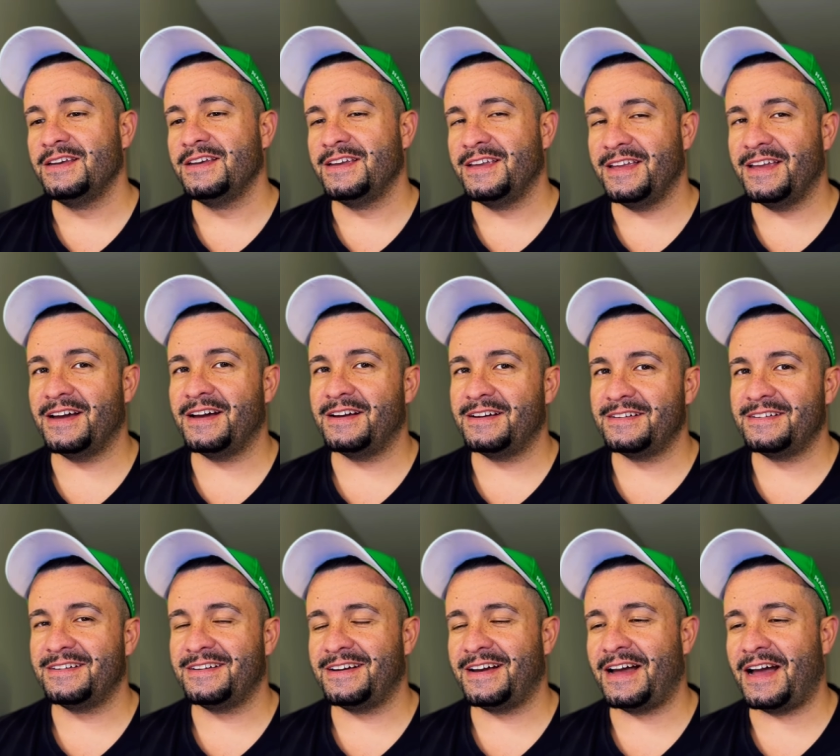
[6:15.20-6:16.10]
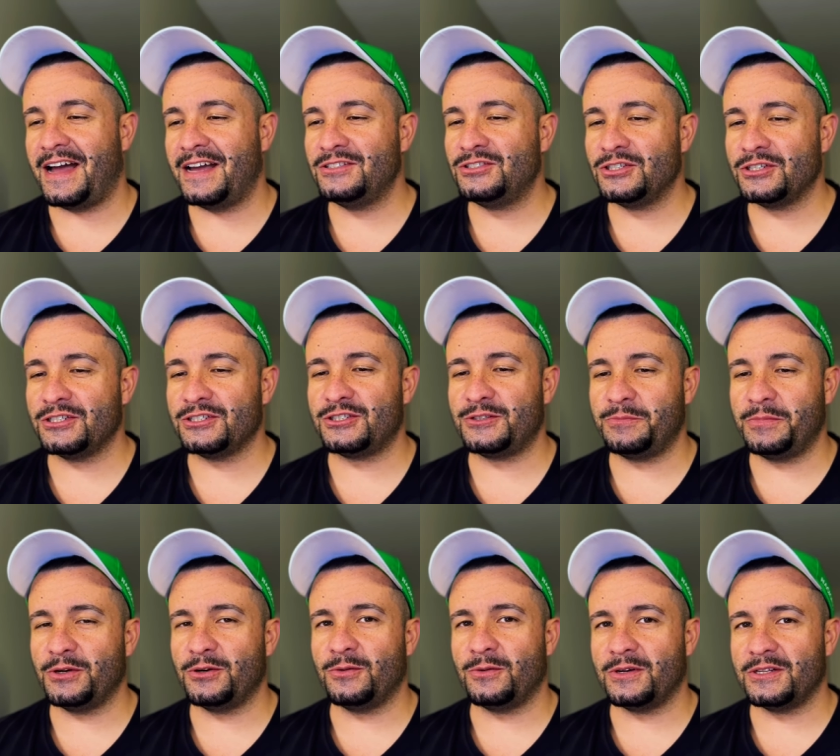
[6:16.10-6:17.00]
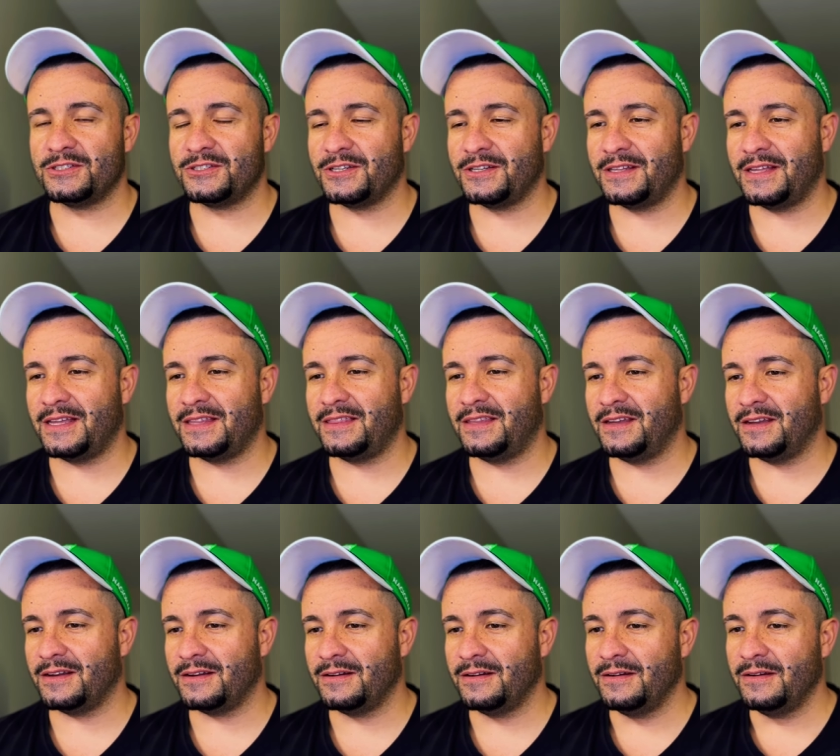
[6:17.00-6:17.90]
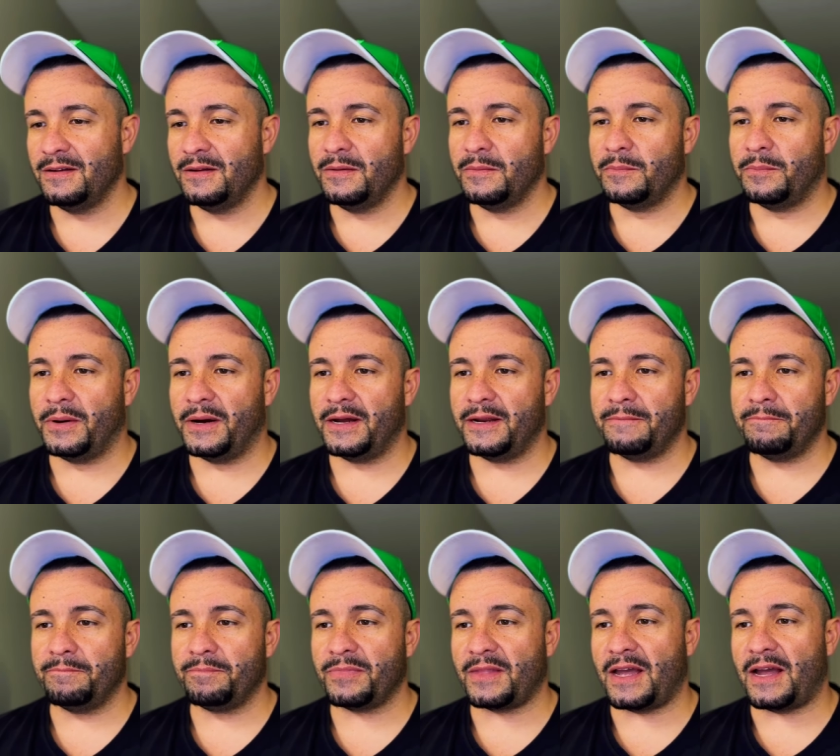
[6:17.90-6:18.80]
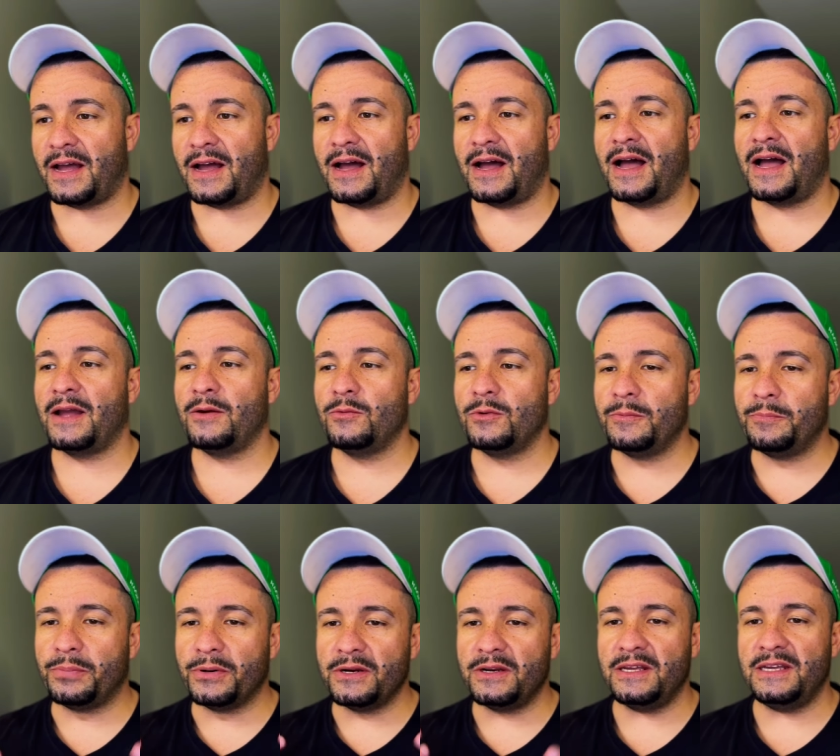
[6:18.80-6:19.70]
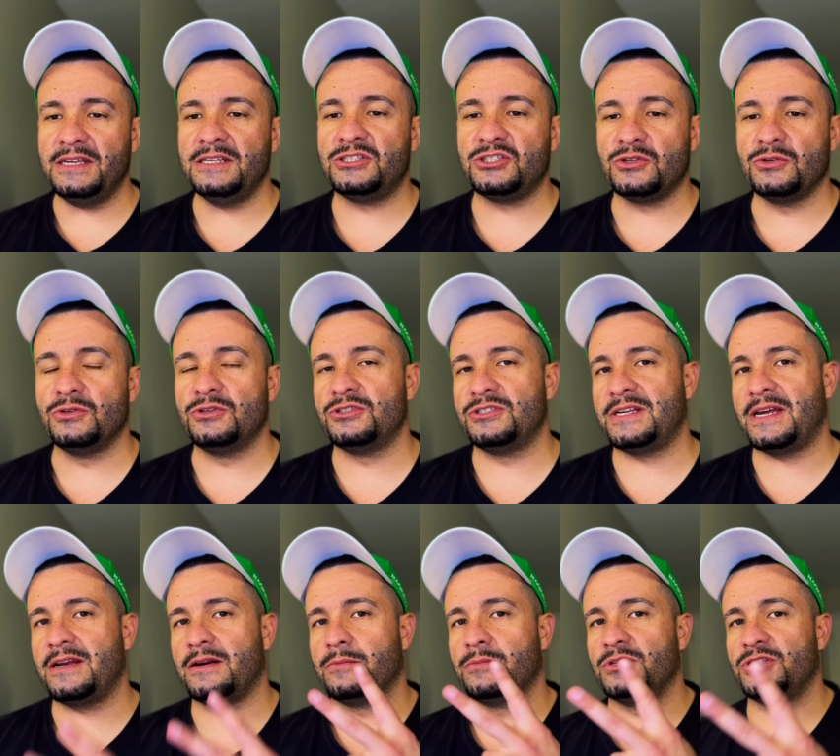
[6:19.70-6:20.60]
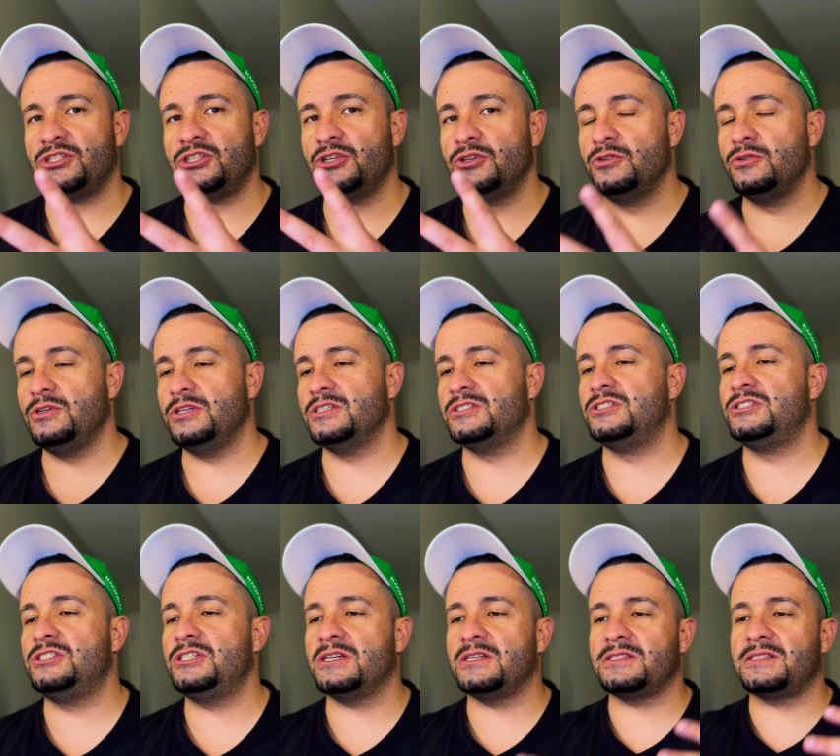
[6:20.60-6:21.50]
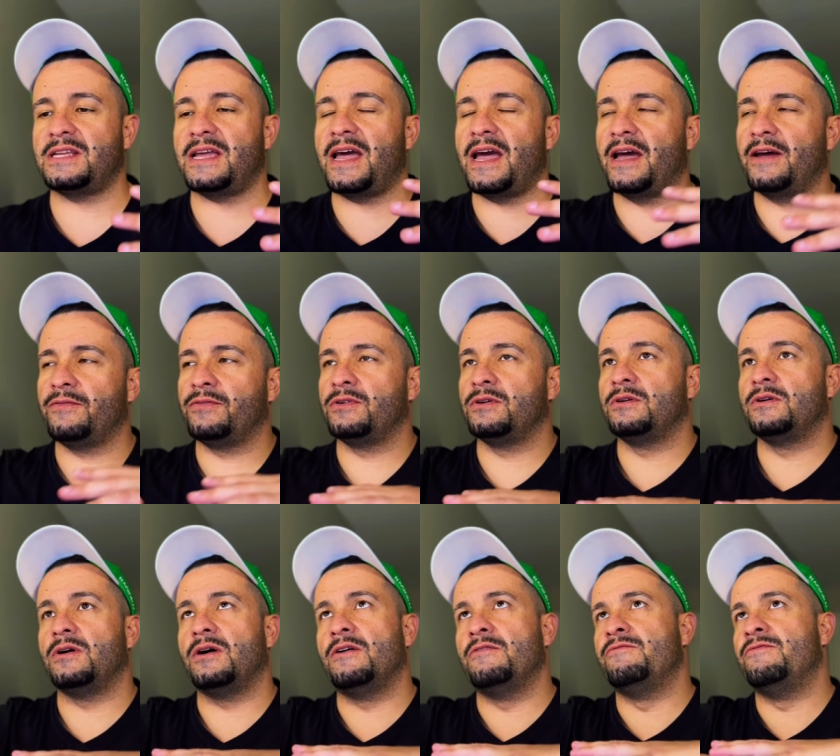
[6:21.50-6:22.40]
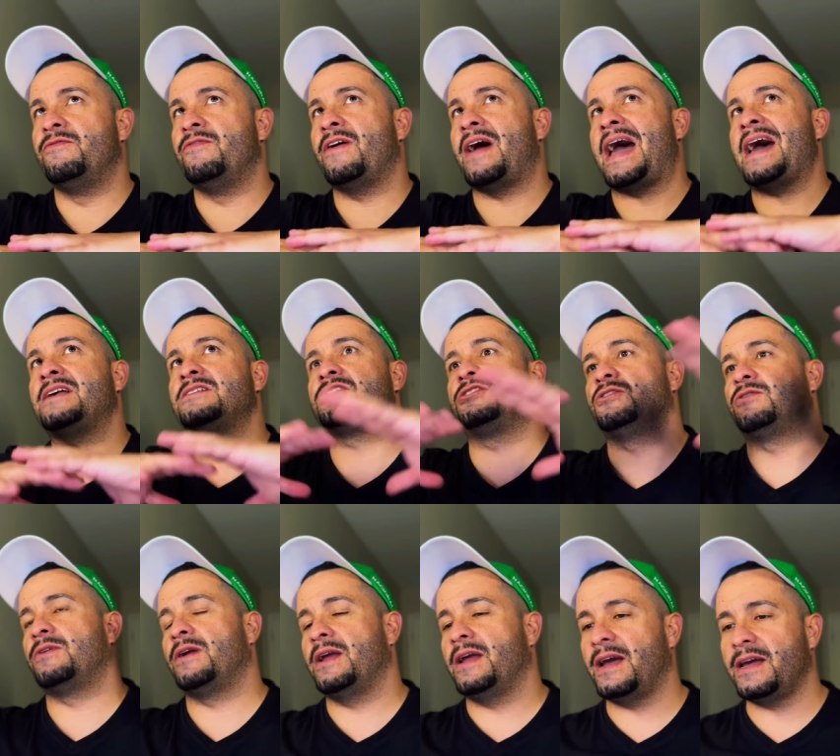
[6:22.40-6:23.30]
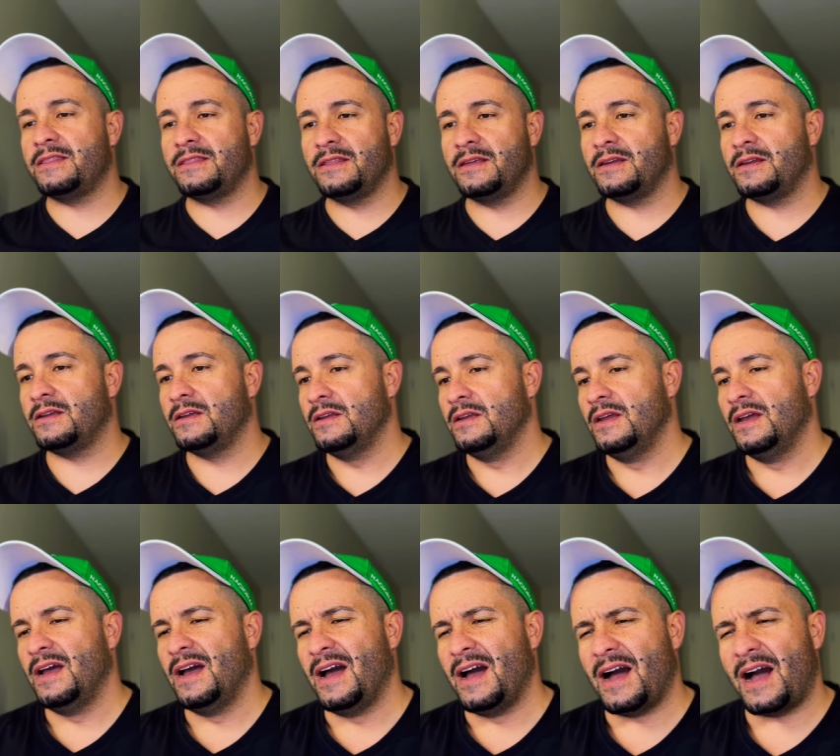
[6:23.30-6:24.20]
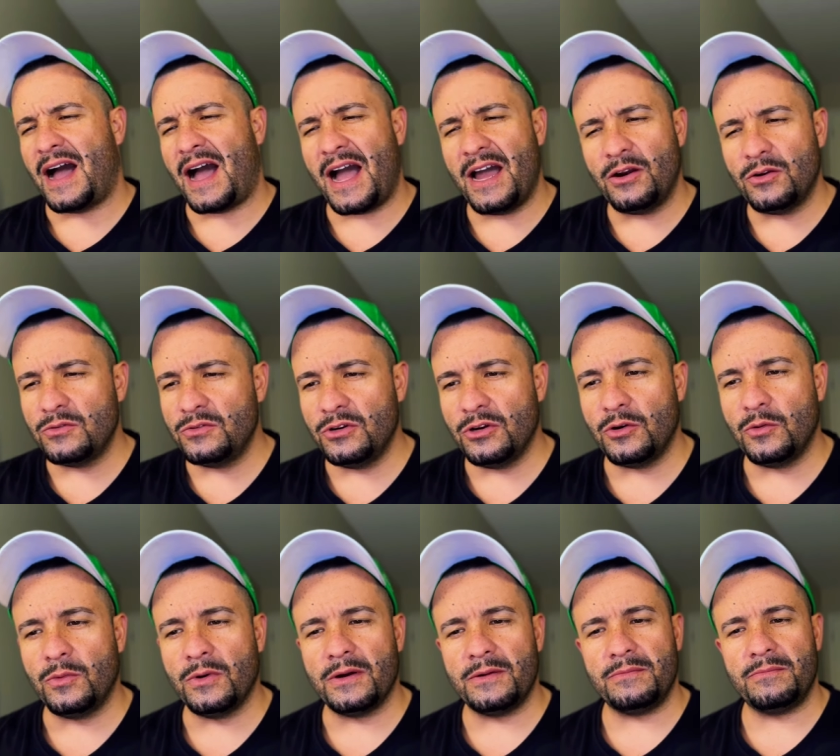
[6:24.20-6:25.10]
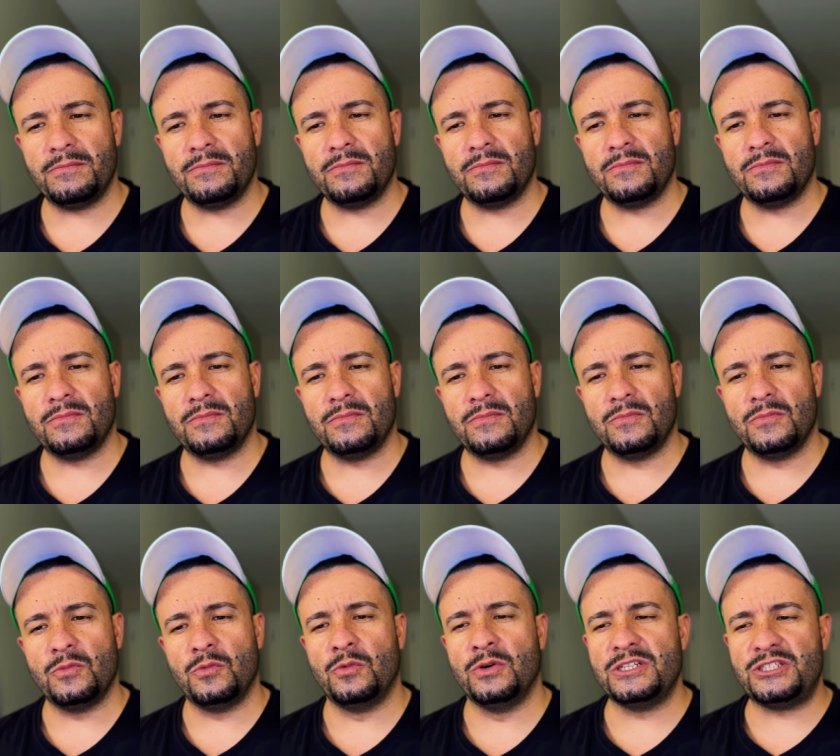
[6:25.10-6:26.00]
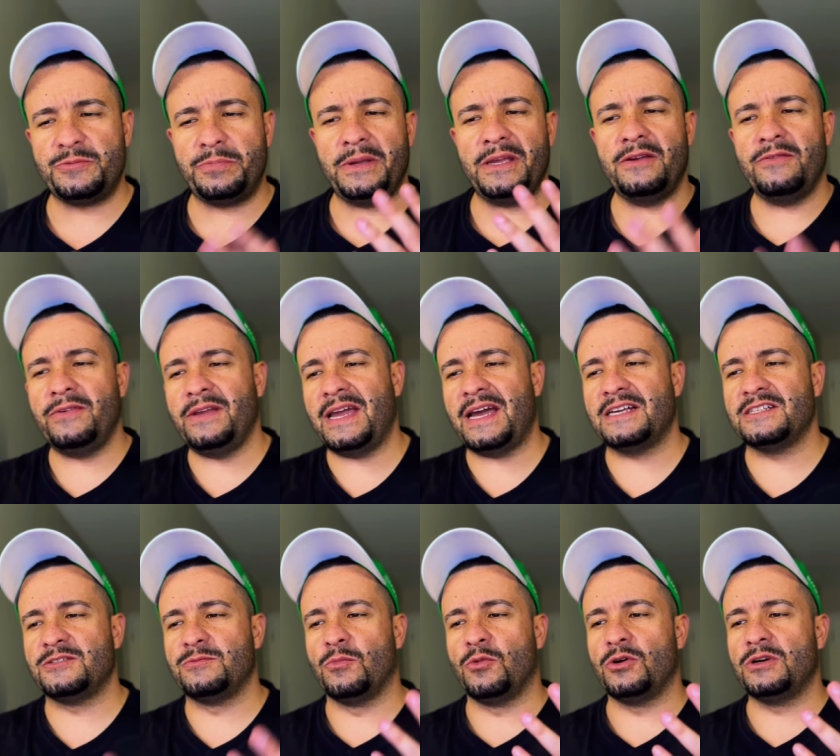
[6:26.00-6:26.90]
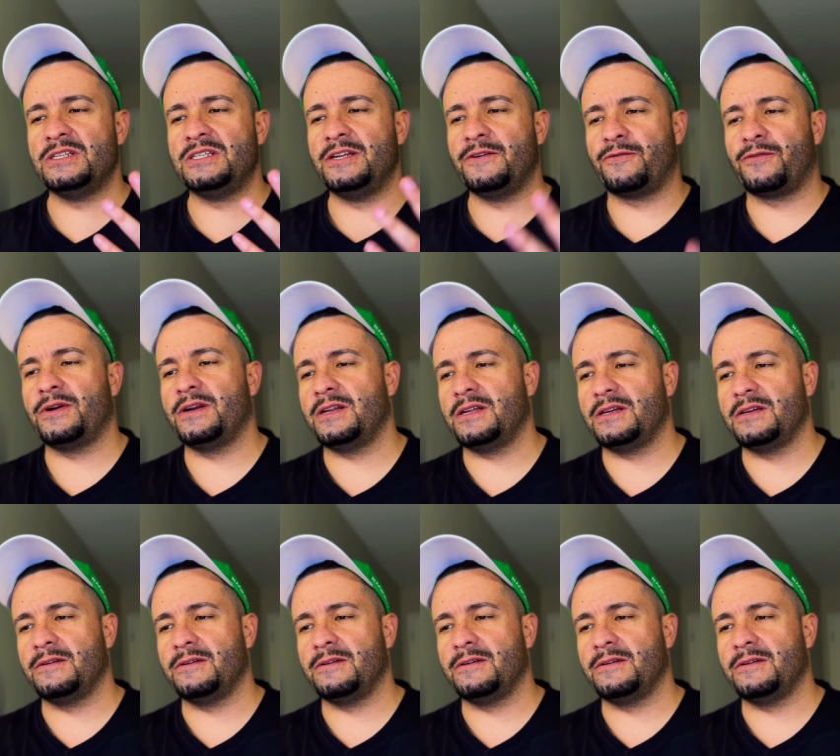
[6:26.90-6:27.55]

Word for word: Yeah, uh, I took a spill once on that thing. But I would put e-scooters at number two. You just have a, a vast array. I think, I don't know what which PV has more different